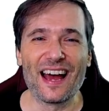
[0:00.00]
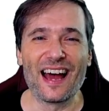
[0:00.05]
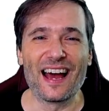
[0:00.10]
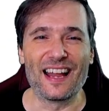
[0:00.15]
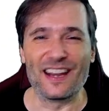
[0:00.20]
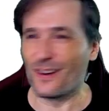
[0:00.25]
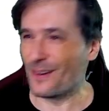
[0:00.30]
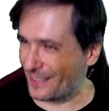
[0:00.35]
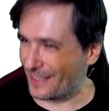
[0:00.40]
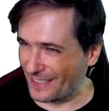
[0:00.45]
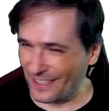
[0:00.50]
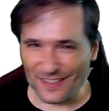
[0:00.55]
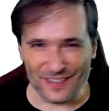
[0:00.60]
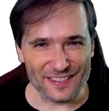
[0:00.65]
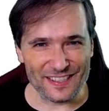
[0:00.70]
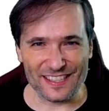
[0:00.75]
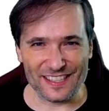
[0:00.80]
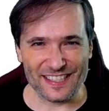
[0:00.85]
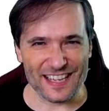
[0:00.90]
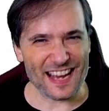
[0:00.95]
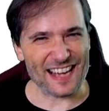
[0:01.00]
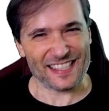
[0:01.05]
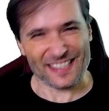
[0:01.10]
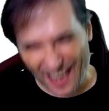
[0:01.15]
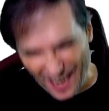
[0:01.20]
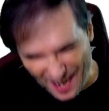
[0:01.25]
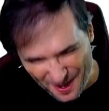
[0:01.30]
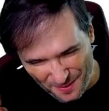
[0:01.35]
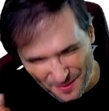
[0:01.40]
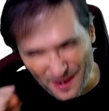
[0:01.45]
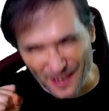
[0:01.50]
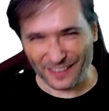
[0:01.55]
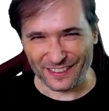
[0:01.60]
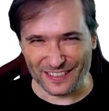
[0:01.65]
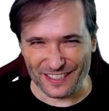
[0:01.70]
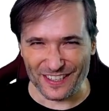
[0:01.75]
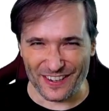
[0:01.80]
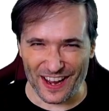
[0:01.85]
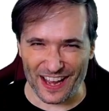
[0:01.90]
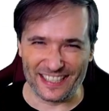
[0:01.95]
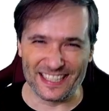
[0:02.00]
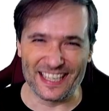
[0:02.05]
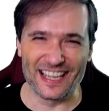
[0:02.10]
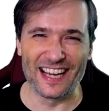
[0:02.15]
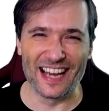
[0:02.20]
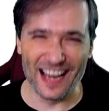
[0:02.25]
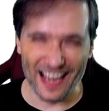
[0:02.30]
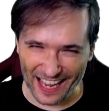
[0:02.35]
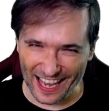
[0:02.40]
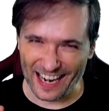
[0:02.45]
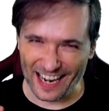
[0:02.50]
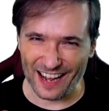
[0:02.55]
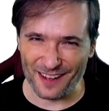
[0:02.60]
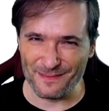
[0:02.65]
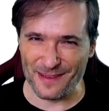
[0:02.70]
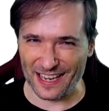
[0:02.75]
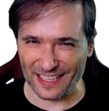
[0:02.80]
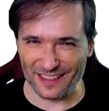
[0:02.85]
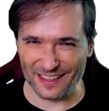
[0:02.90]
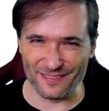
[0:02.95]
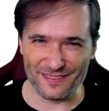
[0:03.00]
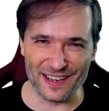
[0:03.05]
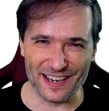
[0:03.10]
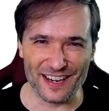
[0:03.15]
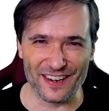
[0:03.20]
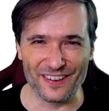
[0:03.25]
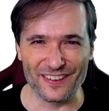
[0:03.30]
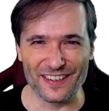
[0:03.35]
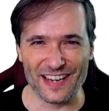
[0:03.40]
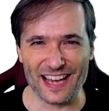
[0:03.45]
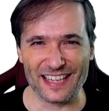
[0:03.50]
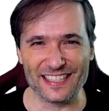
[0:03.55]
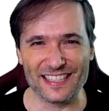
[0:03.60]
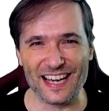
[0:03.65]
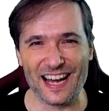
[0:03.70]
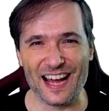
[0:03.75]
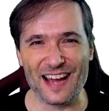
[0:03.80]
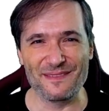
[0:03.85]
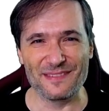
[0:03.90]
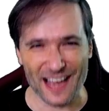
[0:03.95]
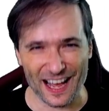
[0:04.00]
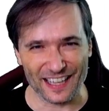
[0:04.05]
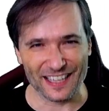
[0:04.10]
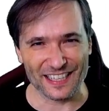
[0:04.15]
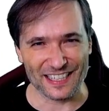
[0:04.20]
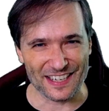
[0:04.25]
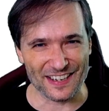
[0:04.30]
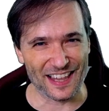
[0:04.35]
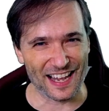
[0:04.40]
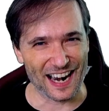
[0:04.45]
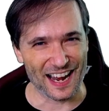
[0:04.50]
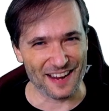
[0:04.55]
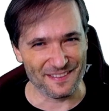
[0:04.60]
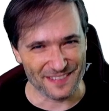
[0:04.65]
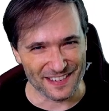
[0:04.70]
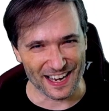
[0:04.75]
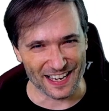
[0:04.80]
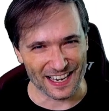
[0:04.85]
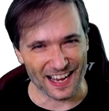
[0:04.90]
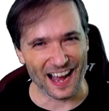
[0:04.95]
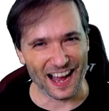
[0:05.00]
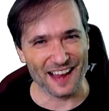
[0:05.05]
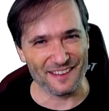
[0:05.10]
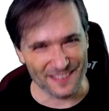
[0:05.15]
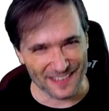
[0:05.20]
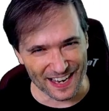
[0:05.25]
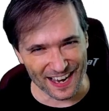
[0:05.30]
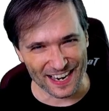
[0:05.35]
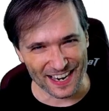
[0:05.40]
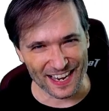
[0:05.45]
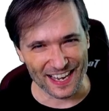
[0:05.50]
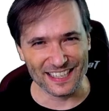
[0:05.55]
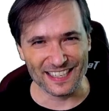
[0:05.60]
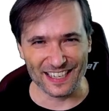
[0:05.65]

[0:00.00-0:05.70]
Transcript: No excuses. Yes, I will do it and I'll make the video next time telling you that I've done, I've done it.